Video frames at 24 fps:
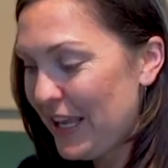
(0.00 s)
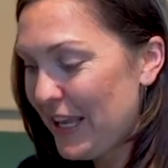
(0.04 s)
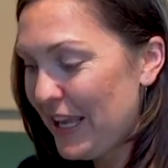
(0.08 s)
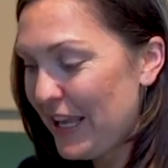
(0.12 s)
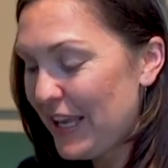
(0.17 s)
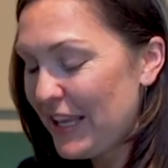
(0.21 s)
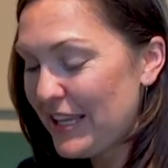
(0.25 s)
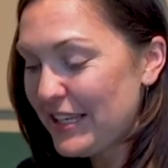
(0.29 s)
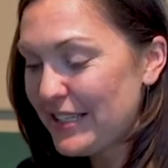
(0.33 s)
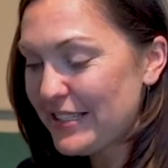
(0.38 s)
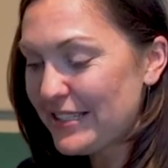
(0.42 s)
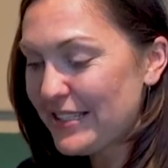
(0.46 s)

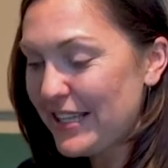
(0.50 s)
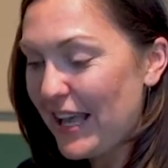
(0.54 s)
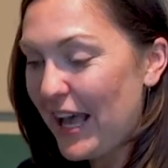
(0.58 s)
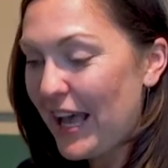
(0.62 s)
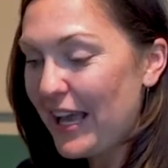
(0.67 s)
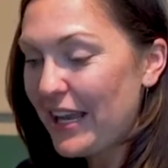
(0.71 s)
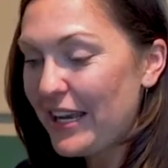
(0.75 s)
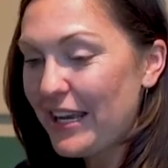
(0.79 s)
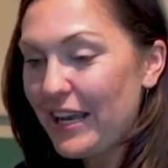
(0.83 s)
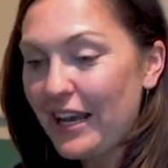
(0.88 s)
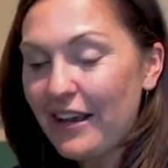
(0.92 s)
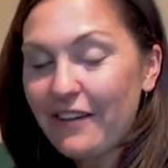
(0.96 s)

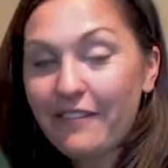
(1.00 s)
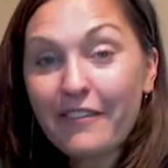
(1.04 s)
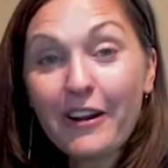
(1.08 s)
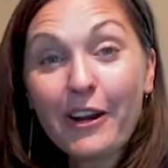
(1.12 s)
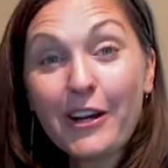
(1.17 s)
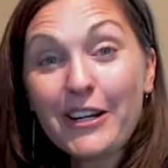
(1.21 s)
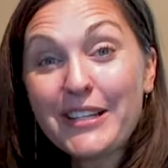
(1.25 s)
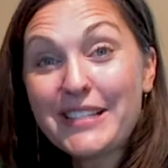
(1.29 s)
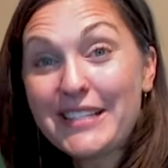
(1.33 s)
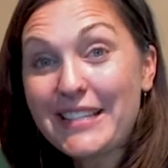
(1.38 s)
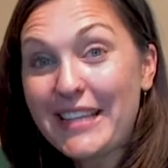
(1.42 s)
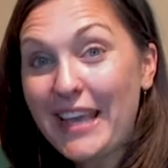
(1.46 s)
inside of
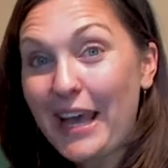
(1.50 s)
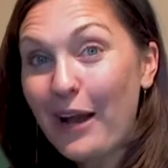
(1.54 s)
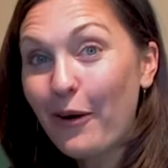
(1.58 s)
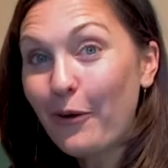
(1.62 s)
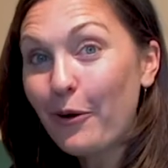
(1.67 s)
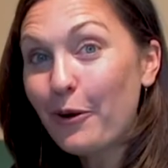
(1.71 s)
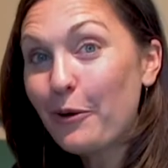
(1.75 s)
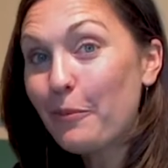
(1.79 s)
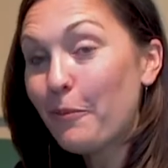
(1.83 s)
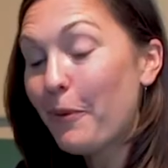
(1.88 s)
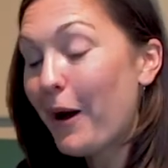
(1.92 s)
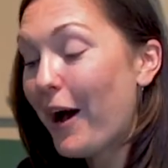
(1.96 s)
our
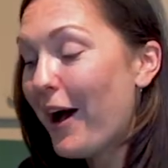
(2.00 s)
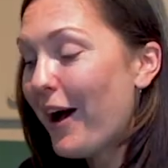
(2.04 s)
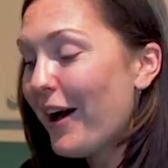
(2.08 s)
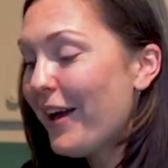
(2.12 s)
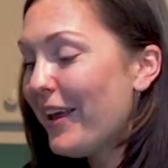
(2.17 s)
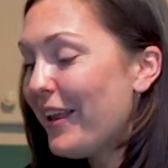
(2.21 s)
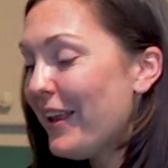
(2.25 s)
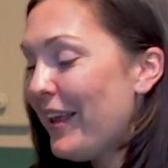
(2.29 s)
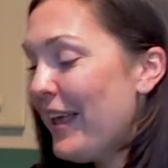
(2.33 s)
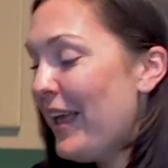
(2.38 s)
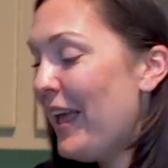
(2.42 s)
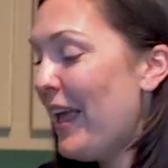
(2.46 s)
scour
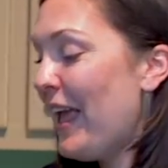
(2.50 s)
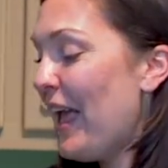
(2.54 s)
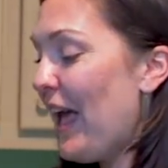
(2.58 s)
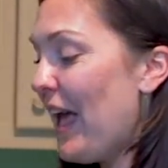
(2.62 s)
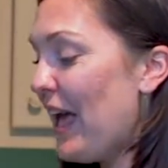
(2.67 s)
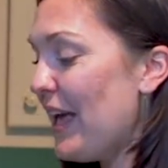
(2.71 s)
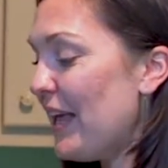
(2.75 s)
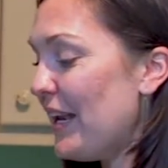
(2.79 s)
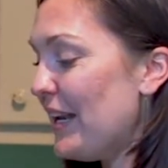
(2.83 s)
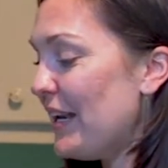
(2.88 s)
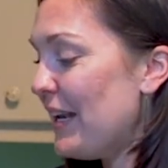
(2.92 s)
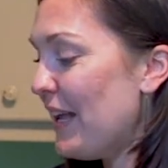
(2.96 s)
pot,
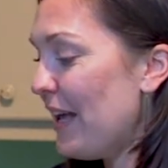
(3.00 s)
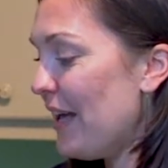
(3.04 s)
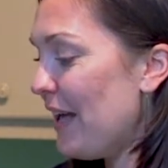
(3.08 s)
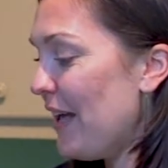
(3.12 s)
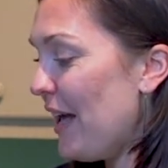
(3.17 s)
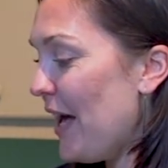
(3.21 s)
and